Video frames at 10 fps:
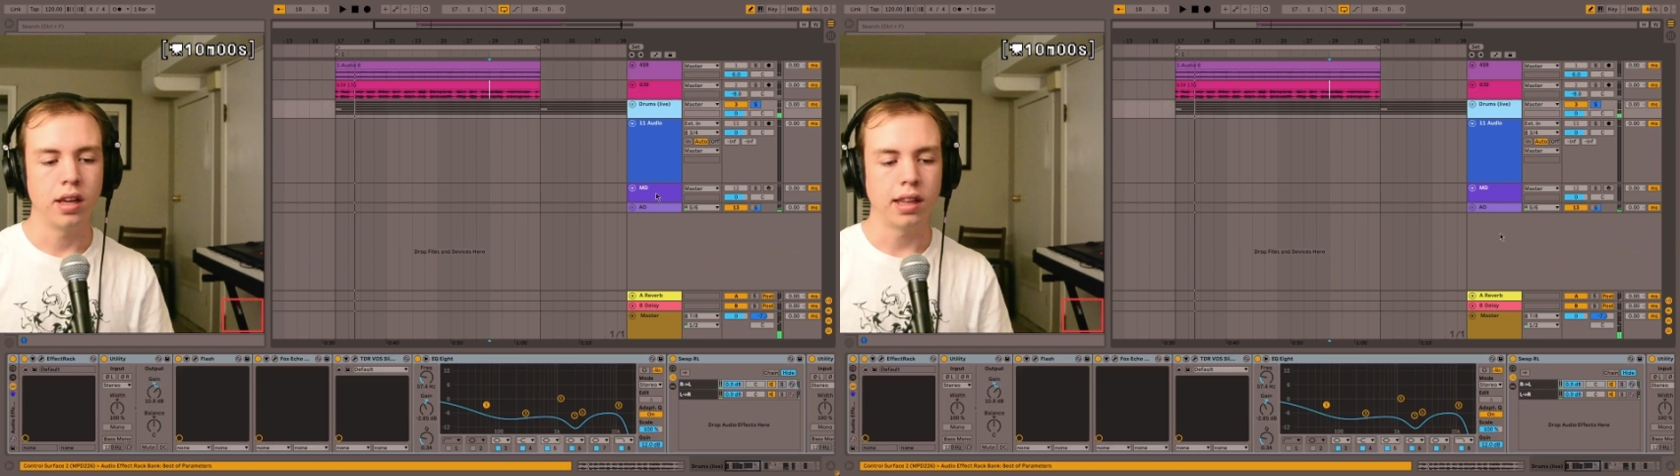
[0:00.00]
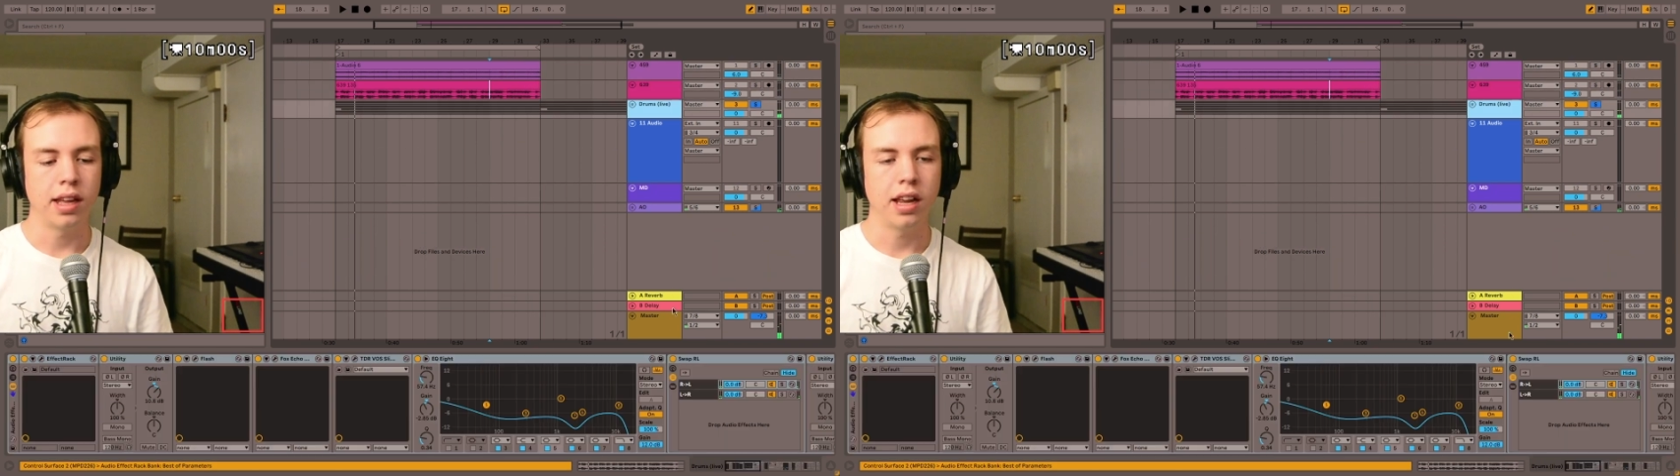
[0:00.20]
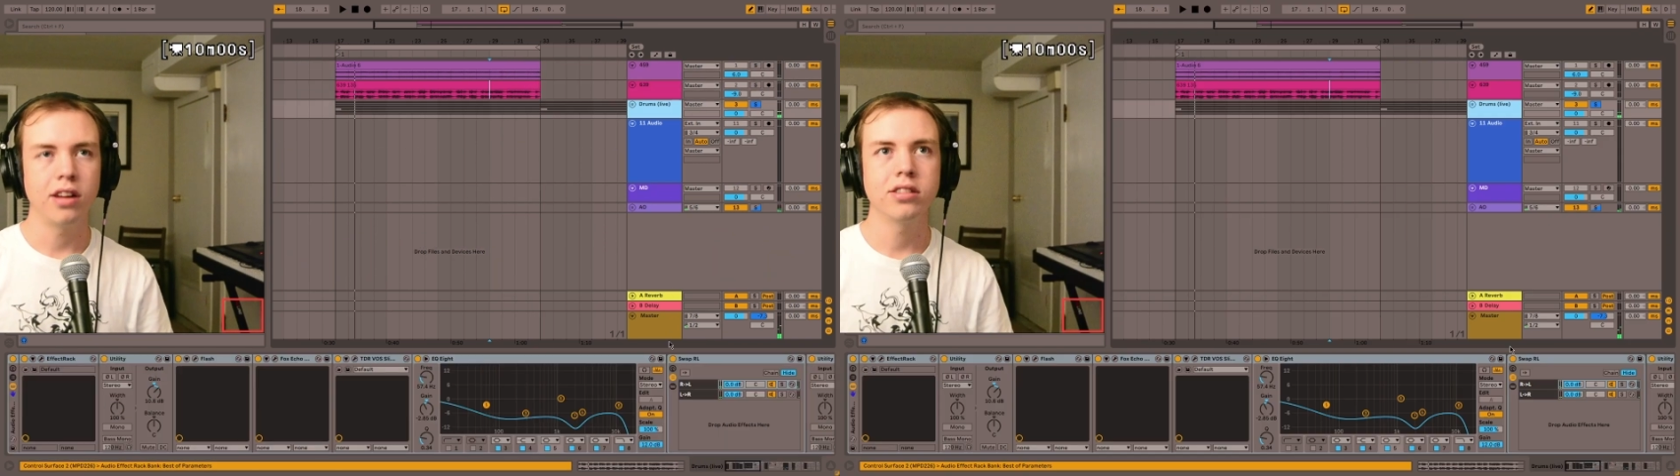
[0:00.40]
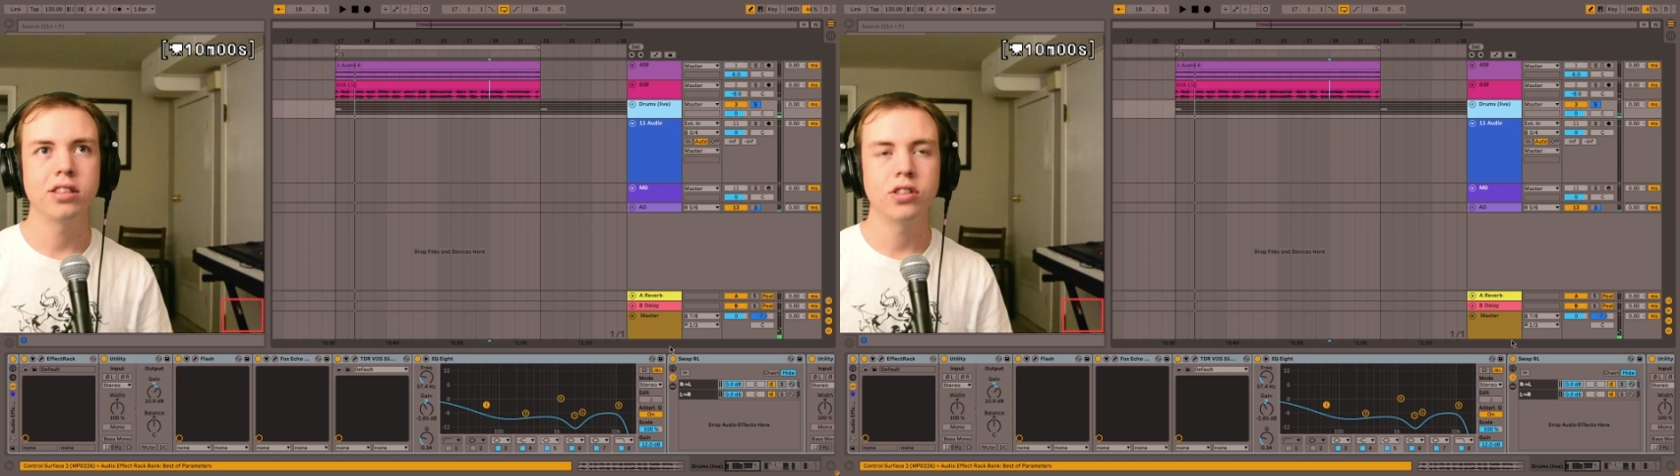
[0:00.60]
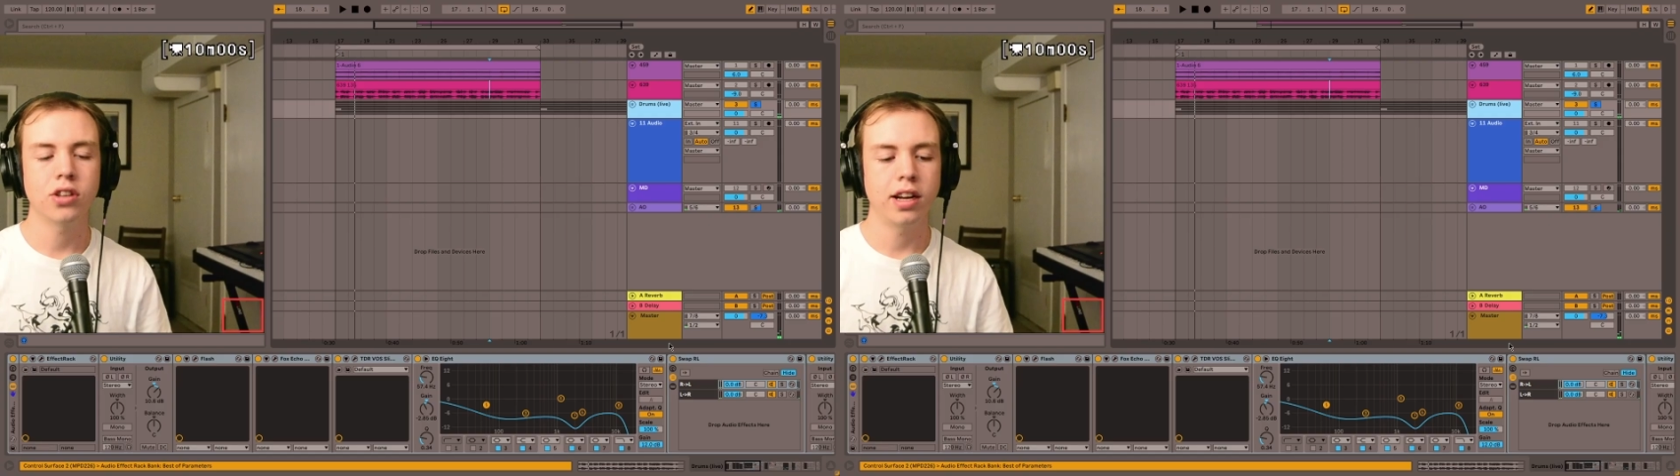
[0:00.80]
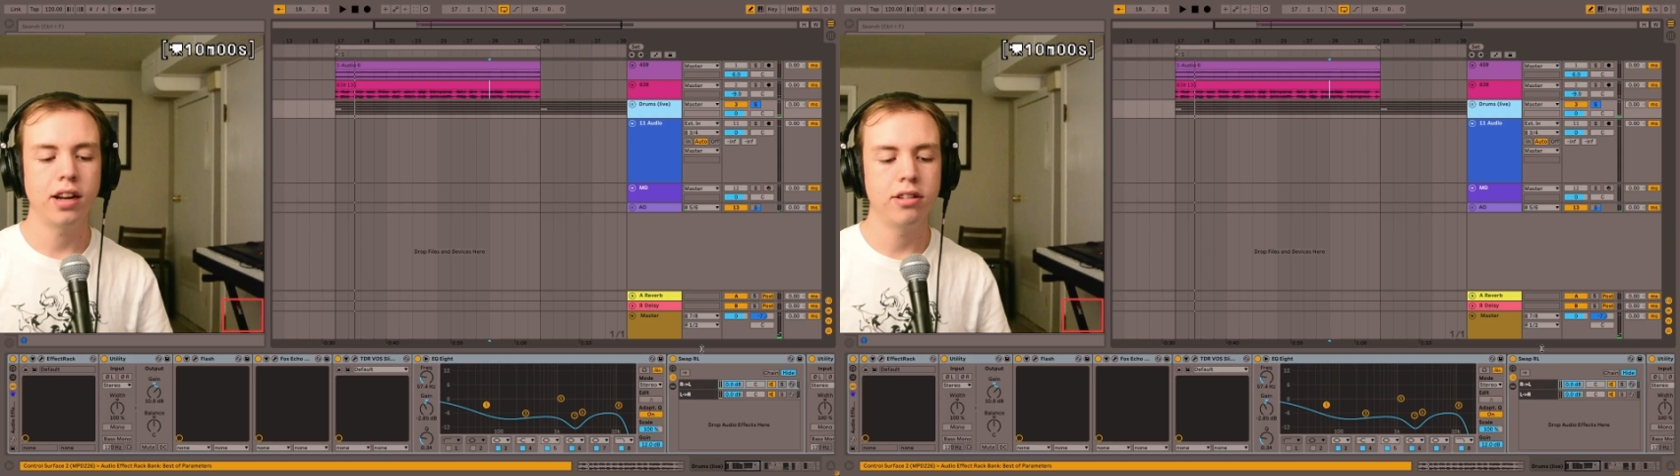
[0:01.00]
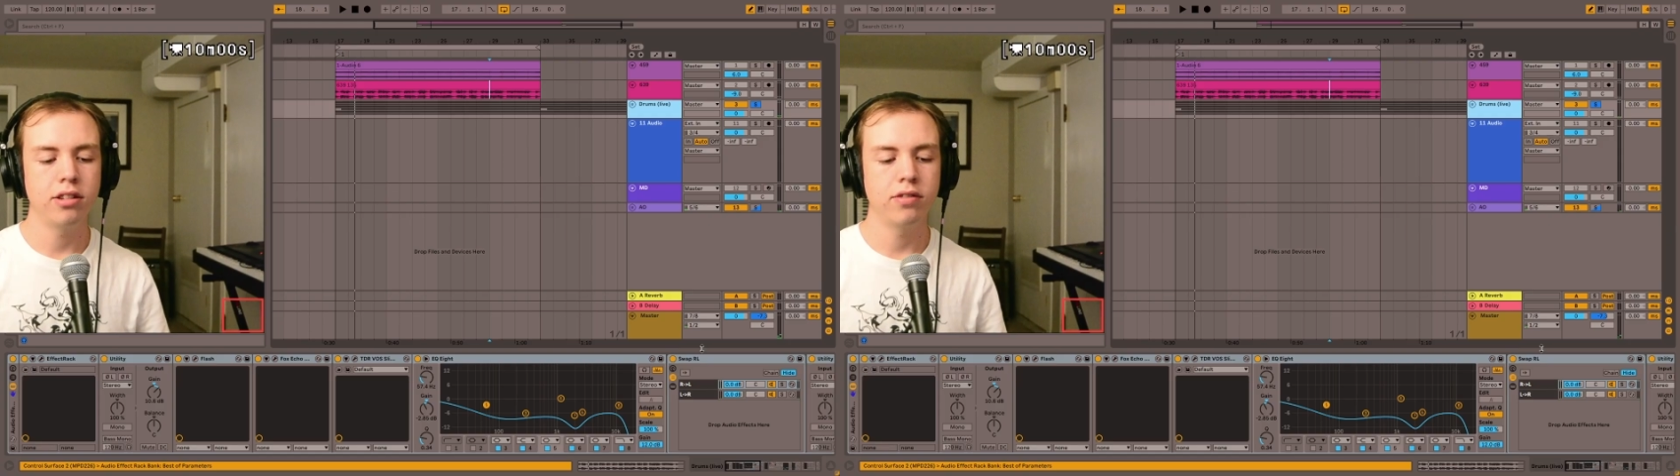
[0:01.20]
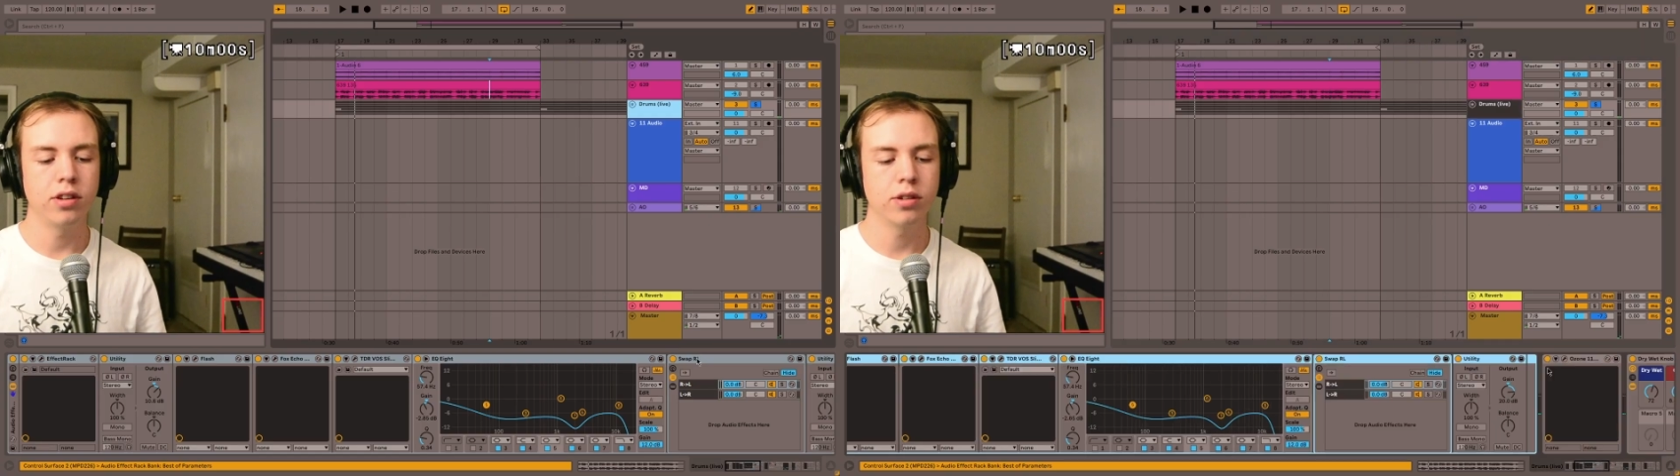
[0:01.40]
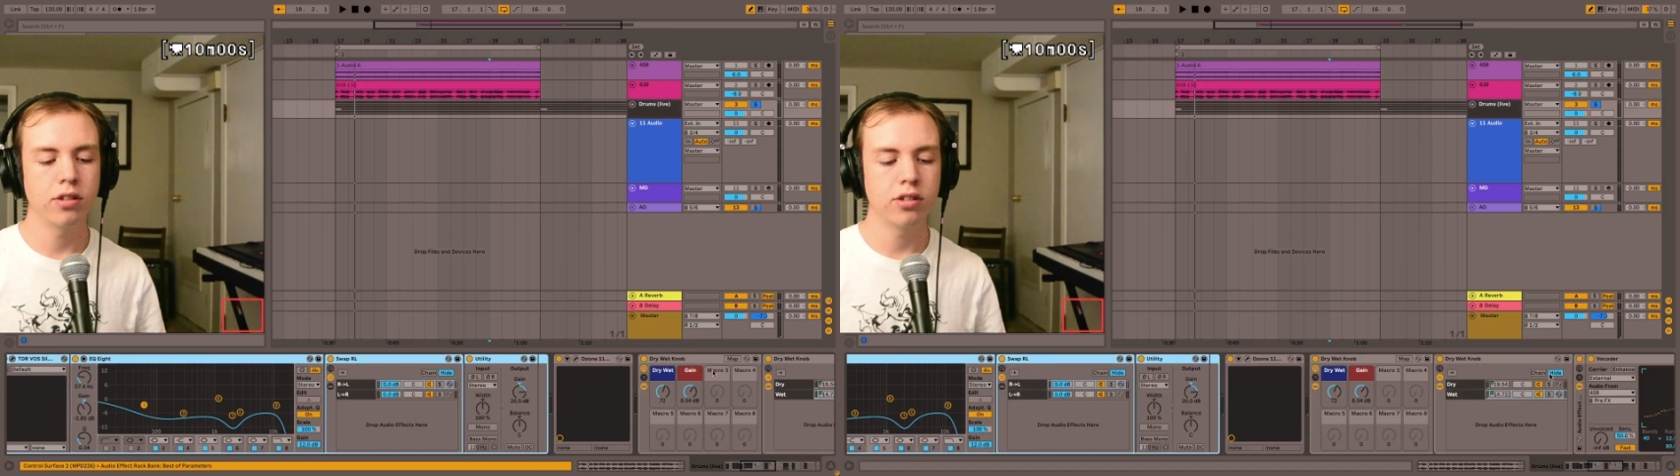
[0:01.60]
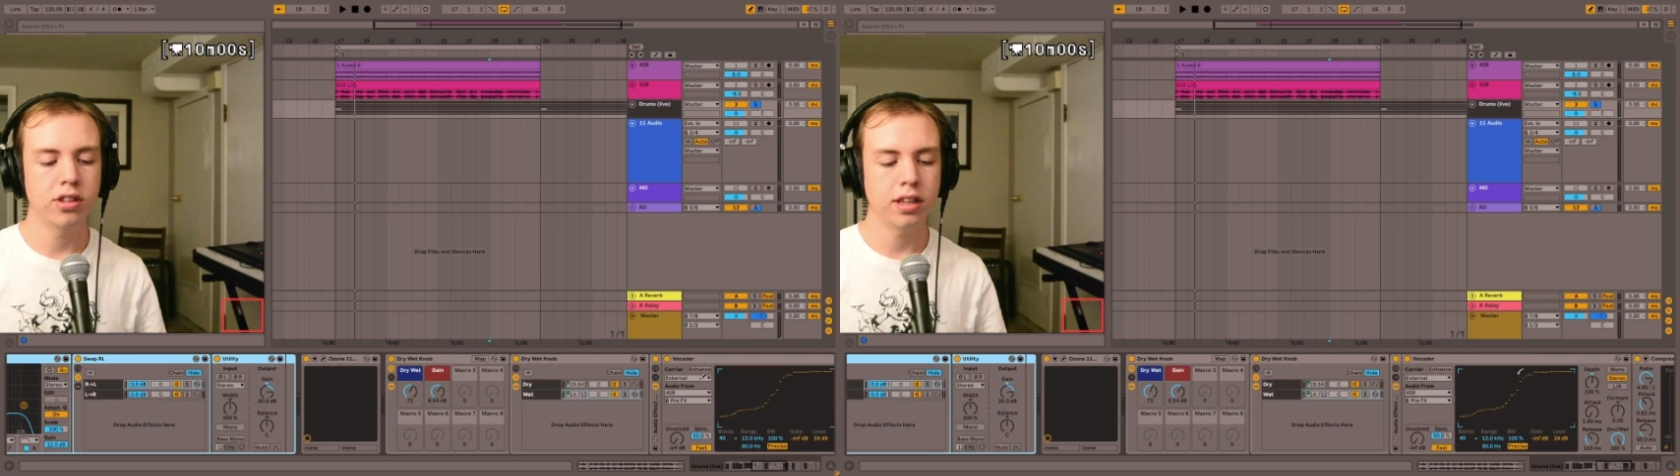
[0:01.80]
then I also tried out a little
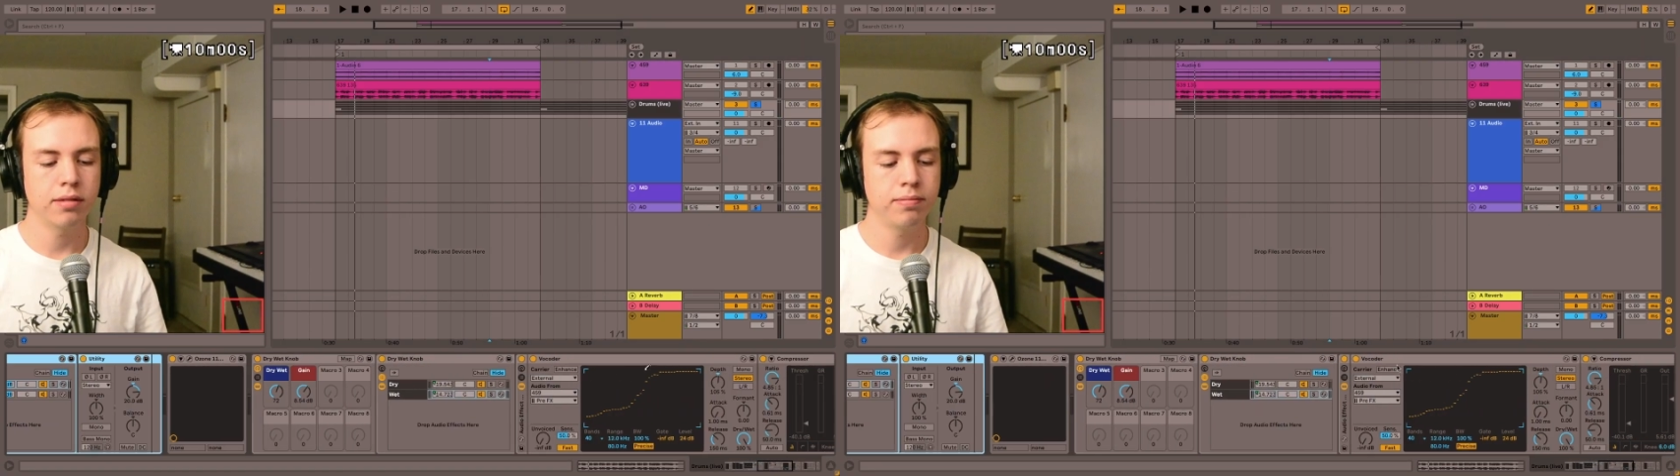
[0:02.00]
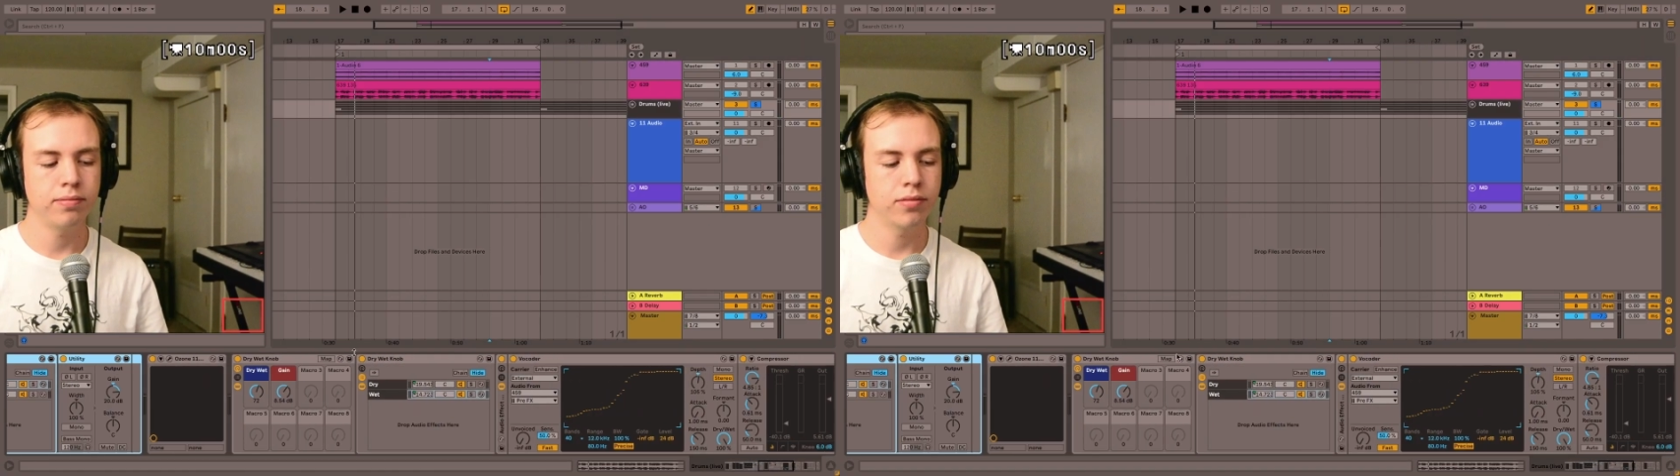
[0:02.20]
vocoder thing,